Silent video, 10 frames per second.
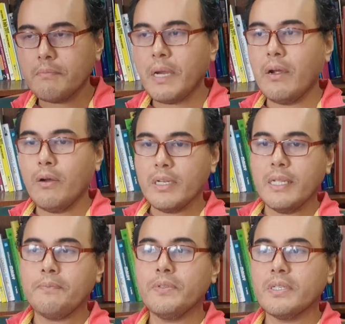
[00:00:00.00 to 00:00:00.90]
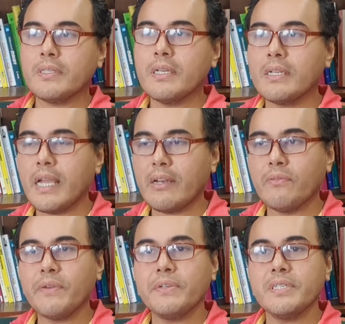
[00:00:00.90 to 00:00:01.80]
but only certain kind
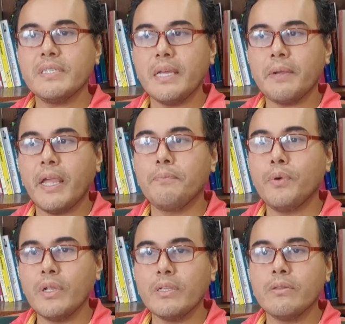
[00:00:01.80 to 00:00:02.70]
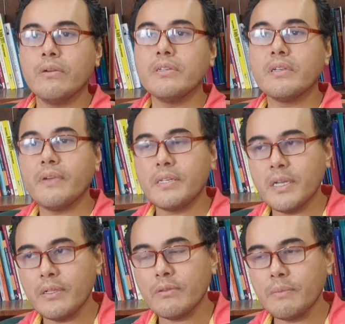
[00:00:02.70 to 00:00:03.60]
of differences they can put into
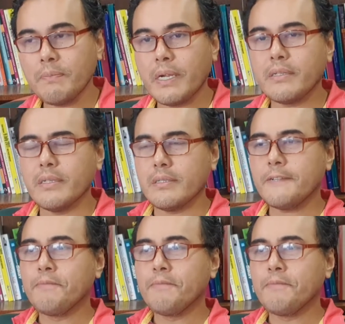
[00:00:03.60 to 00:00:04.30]
reservation to be practiced.